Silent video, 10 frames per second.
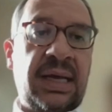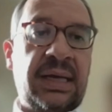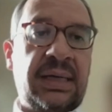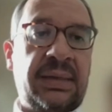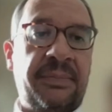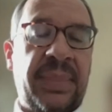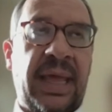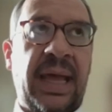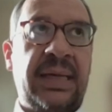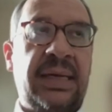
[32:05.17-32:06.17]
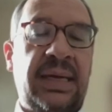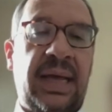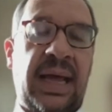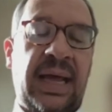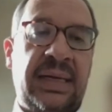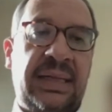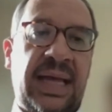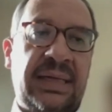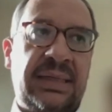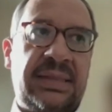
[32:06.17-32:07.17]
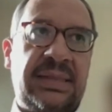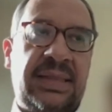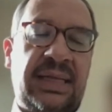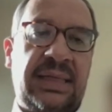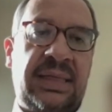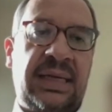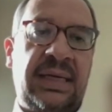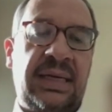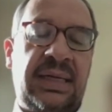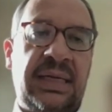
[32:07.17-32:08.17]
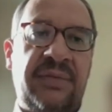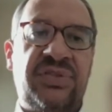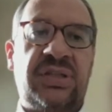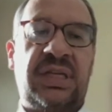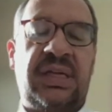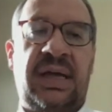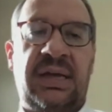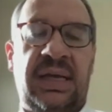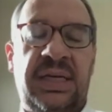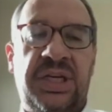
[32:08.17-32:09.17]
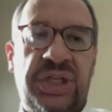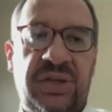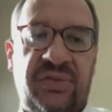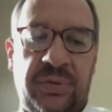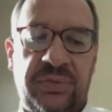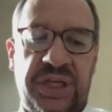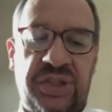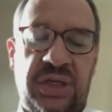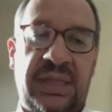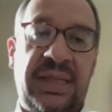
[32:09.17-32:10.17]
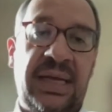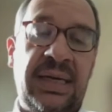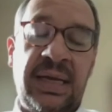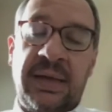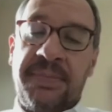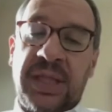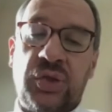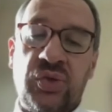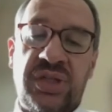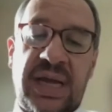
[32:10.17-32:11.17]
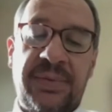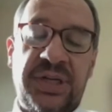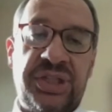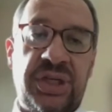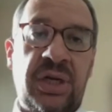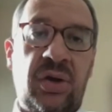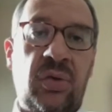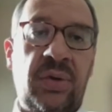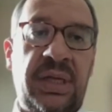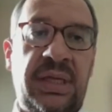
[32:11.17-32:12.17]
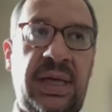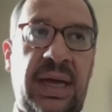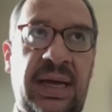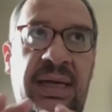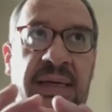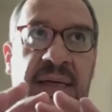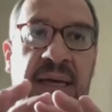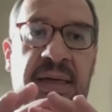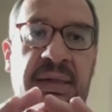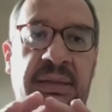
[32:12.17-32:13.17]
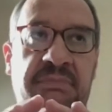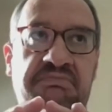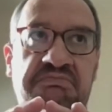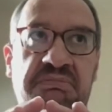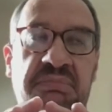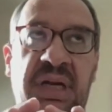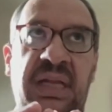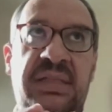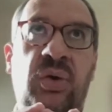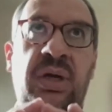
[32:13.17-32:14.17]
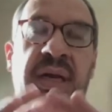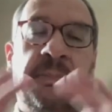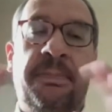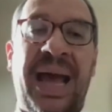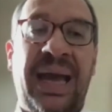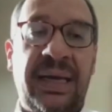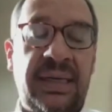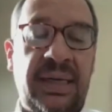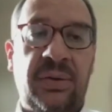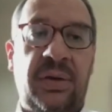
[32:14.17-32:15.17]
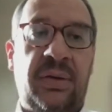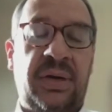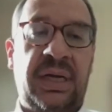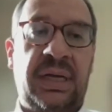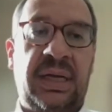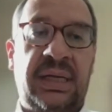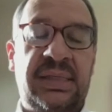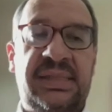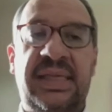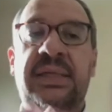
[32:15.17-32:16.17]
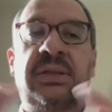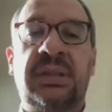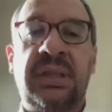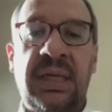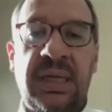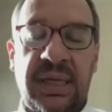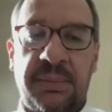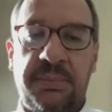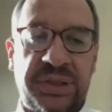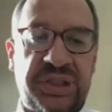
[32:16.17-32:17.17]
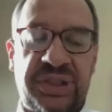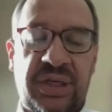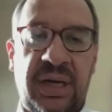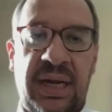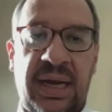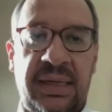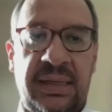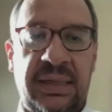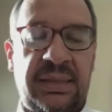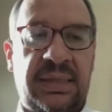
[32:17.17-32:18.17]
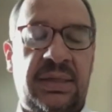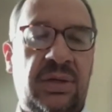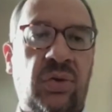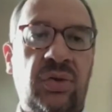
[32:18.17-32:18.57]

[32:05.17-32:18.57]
And that gives us an initial foundation. And then to establish not only a let's call it a bag or a single budgetary line that